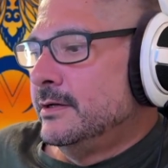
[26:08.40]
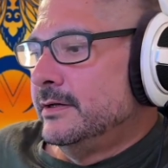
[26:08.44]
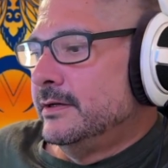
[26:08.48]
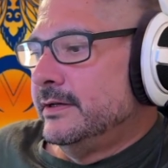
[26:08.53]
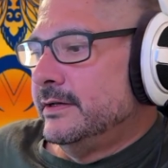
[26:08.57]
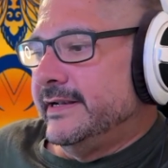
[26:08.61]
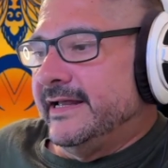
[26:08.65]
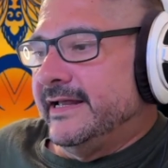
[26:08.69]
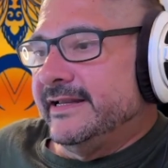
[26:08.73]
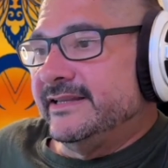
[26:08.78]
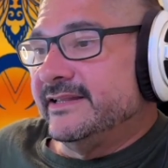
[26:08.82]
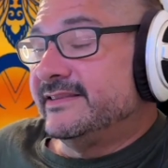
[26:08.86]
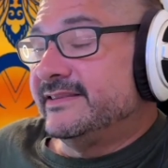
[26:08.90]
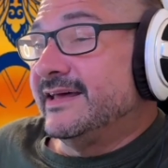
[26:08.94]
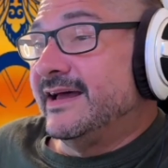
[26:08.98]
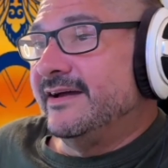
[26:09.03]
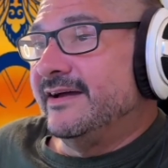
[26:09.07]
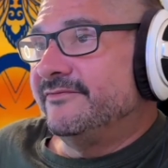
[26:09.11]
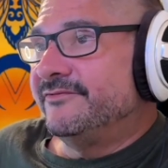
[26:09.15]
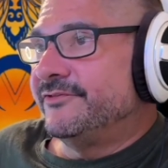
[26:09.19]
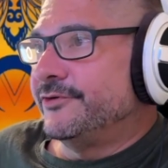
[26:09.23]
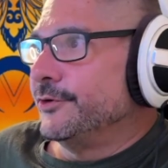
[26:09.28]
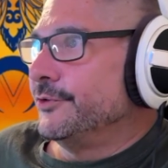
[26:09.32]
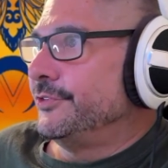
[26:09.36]
And I did
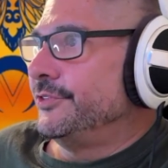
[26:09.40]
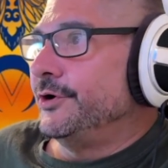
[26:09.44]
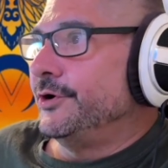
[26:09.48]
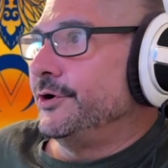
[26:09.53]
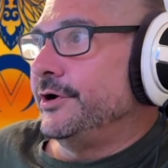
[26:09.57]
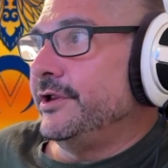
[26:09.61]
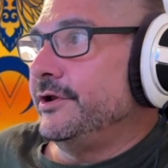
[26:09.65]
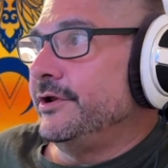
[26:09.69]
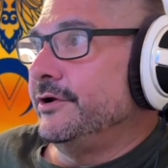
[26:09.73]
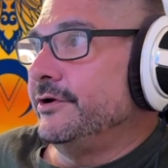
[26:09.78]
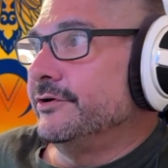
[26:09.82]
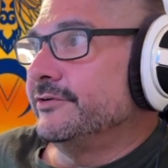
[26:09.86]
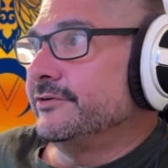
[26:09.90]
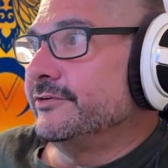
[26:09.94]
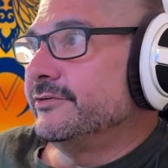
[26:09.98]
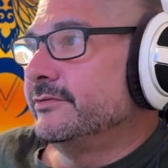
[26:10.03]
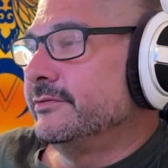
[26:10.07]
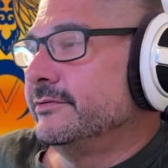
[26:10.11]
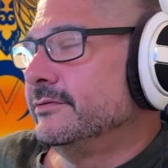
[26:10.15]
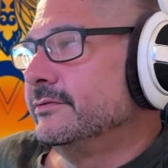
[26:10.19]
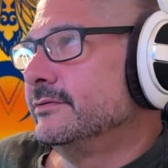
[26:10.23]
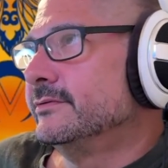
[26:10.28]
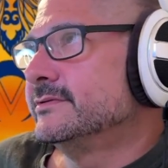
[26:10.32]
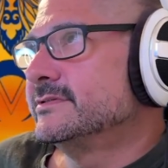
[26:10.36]
that for 30
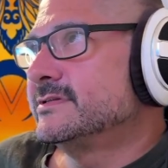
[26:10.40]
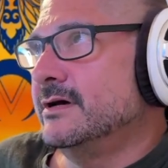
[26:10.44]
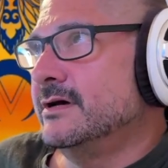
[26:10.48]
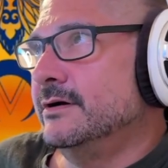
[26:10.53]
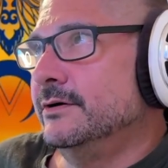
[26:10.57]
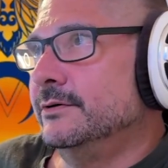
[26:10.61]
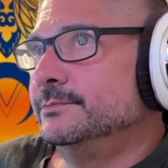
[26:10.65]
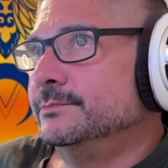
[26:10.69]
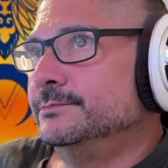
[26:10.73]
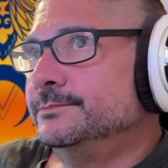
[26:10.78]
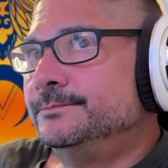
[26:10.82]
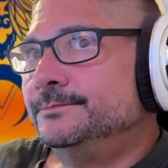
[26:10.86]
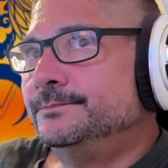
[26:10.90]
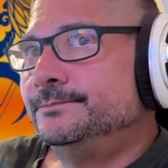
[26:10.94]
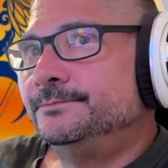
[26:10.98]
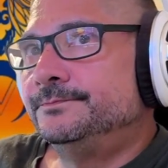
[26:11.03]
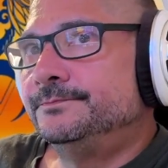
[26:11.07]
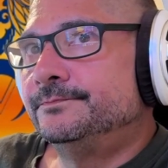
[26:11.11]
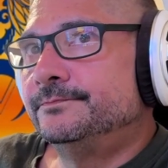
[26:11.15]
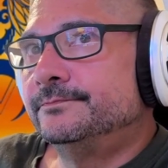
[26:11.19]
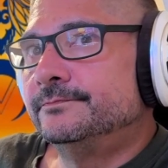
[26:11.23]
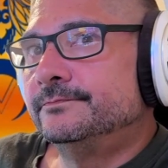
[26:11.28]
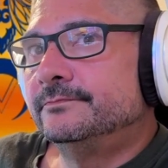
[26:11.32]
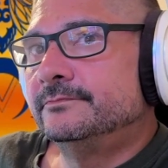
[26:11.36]
years. So
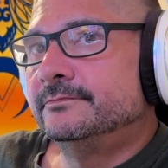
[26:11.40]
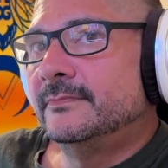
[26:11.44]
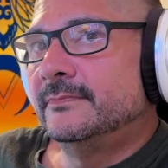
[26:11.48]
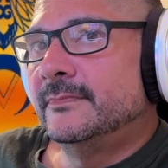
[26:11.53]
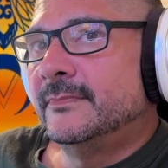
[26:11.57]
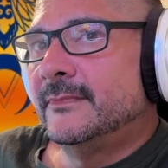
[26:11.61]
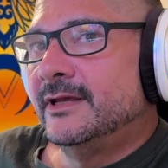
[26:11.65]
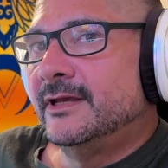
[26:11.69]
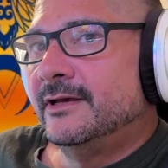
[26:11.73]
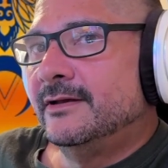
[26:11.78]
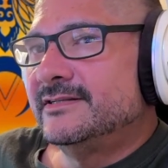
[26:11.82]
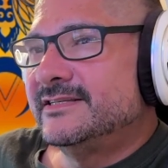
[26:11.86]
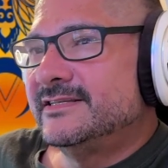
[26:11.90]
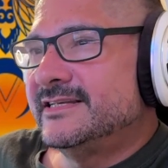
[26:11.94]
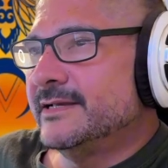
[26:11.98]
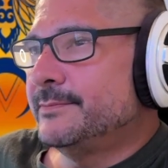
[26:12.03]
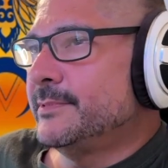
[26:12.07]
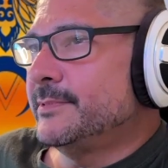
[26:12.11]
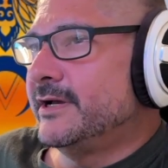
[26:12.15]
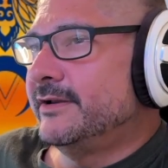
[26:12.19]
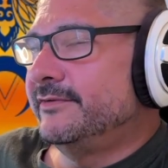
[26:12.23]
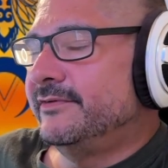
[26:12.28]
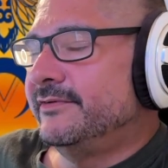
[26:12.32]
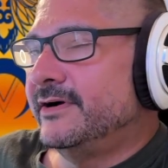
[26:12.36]
take
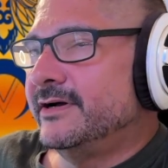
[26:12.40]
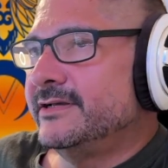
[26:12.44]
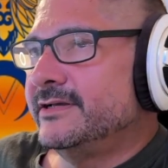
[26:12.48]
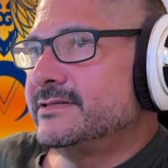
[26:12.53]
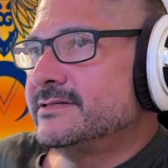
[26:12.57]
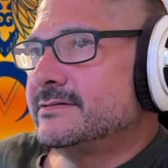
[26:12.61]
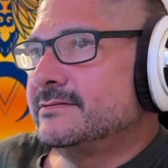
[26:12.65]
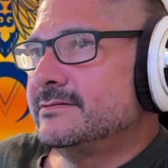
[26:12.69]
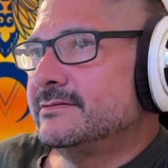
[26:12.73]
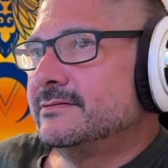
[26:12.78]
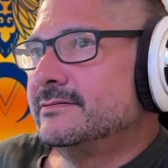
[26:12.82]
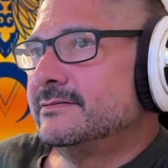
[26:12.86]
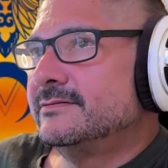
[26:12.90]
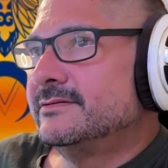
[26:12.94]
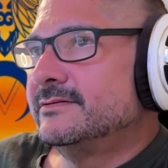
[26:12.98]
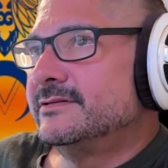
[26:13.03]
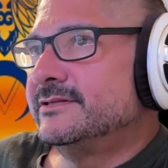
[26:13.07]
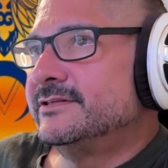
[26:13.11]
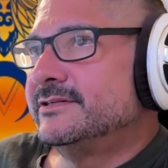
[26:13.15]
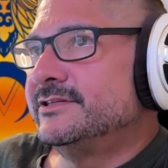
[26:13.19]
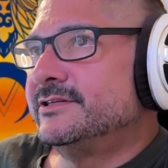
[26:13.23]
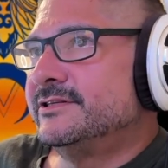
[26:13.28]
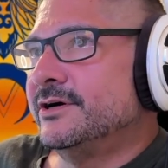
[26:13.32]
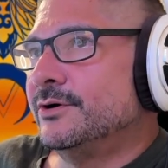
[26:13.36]
my advice.
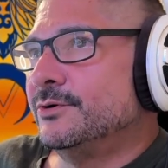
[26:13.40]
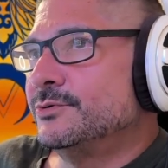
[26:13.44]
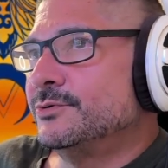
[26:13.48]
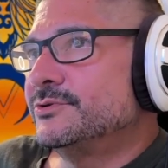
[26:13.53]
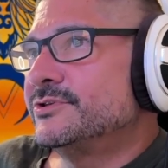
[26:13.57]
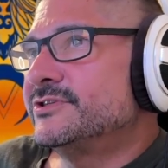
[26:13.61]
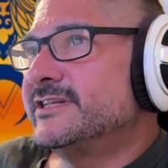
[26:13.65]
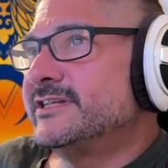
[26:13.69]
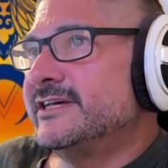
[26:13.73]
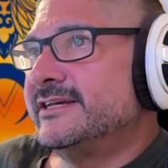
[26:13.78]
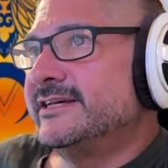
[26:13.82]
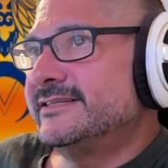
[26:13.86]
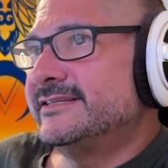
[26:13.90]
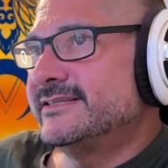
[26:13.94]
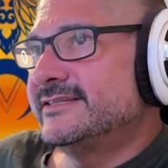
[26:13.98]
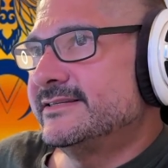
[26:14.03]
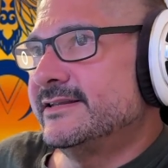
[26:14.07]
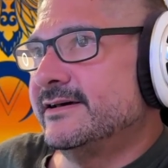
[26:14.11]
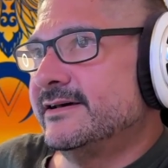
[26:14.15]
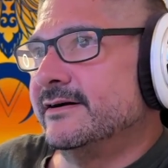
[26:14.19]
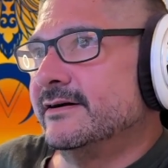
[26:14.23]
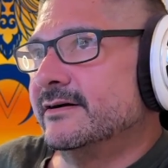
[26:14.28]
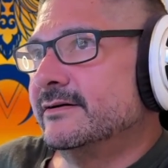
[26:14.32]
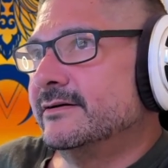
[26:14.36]
Don't stay
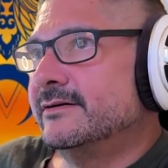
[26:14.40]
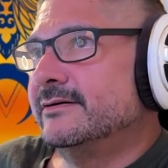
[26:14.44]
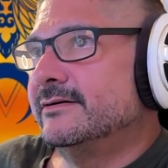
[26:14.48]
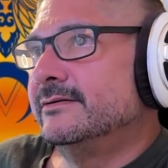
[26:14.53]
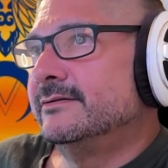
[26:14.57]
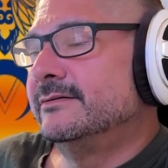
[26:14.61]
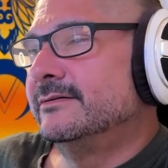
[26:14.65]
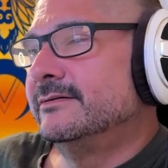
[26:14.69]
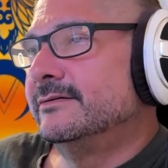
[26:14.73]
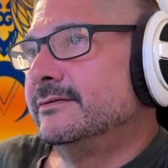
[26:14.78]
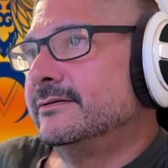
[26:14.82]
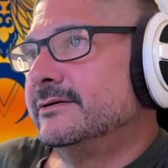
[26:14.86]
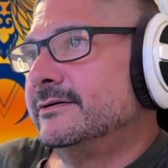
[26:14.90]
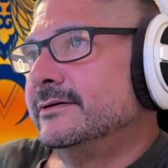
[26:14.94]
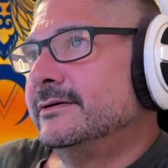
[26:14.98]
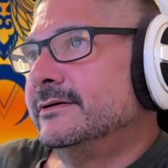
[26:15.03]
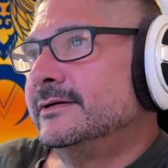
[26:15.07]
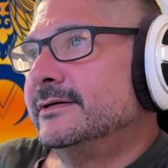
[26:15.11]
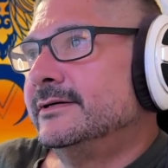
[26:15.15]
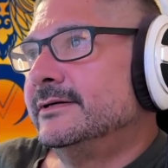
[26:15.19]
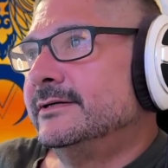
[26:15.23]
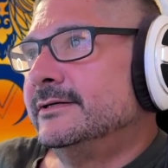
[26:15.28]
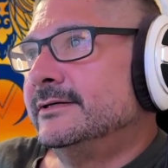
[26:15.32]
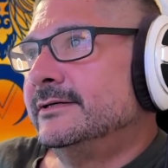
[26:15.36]
stuck.
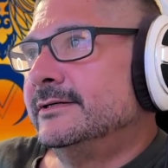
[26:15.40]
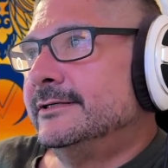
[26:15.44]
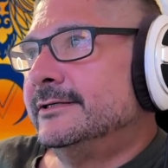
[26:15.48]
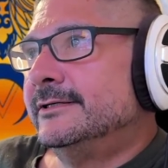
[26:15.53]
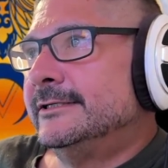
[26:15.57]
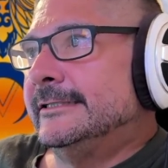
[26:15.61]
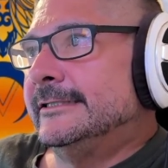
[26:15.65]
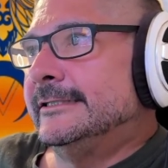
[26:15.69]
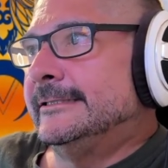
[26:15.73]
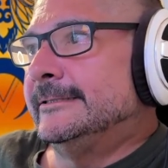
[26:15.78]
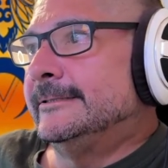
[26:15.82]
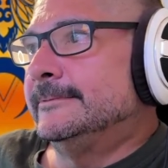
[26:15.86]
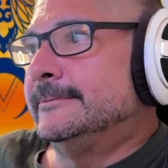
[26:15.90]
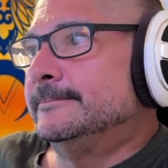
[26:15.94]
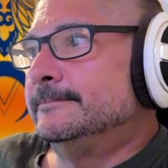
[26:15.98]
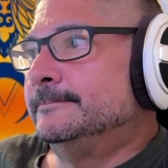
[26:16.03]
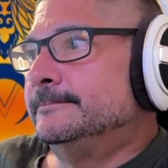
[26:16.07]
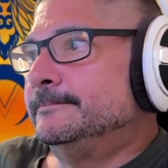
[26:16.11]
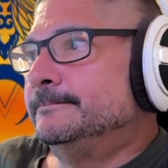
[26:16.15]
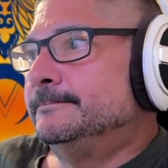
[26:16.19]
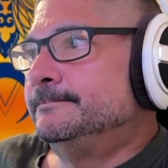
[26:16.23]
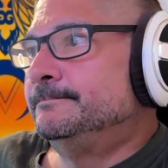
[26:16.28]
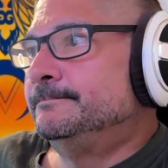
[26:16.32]
Um,